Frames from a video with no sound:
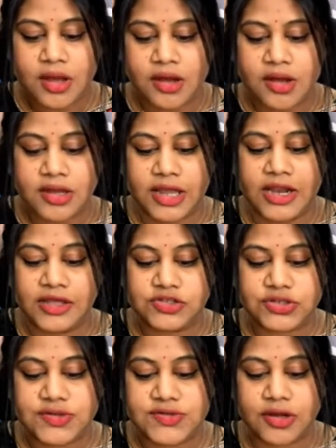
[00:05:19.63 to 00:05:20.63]

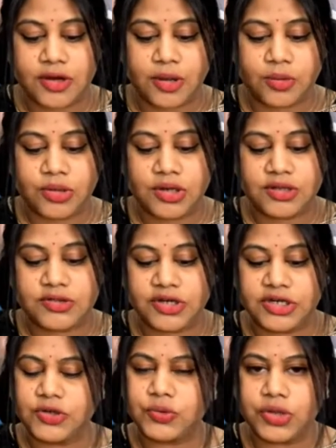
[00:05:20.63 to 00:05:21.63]
Collection is around
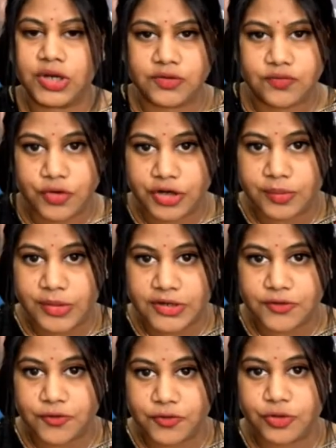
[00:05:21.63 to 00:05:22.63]
30 to 34
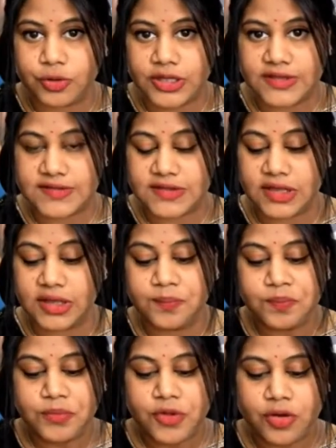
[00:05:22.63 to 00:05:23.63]
ml, you can say.
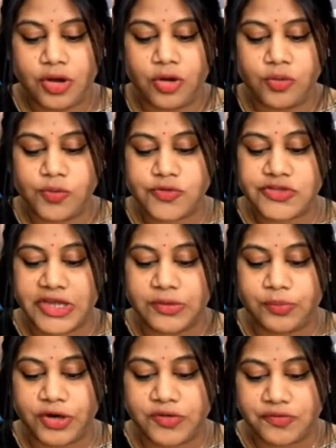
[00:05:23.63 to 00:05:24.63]
Almost
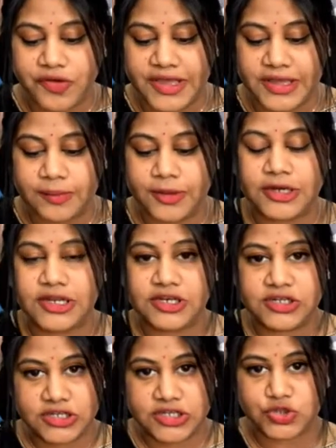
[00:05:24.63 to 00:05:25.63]
8.5 ml
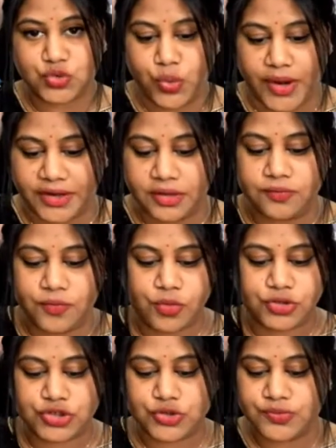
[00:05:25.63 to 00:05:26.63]
in each vial.
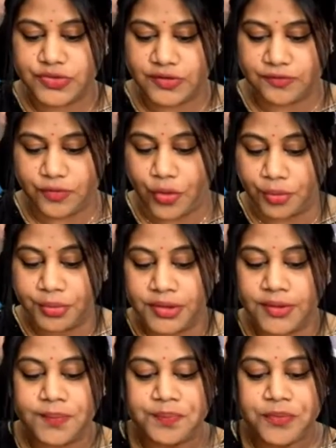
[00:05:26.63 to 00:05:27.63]
Four tubes are formed.
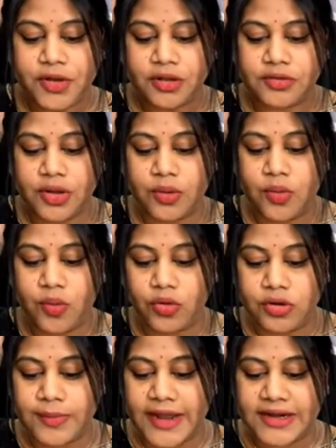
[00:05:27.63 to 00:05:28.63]
The
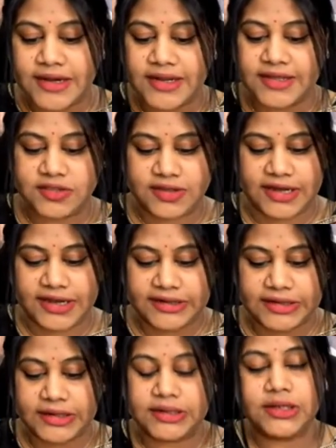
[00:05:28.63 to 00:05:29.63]
whole blood is
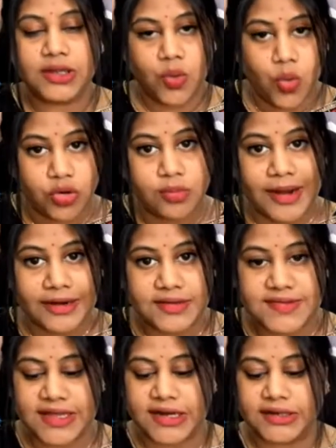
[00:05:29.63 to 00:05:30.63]
collected. The whole blood
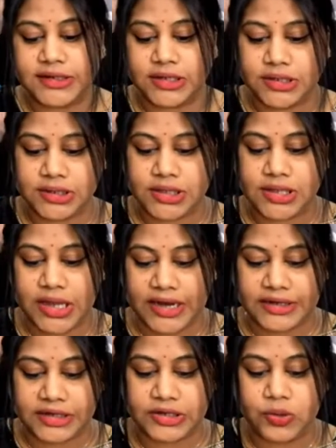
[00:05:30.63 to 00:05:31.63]
is collected in the
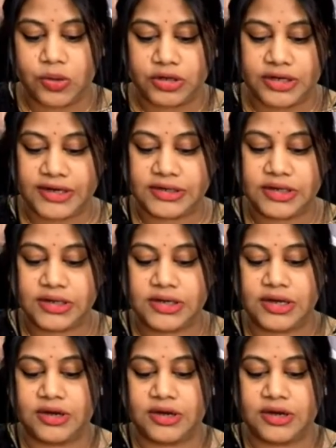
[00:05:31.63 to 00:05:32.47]
anticoagulated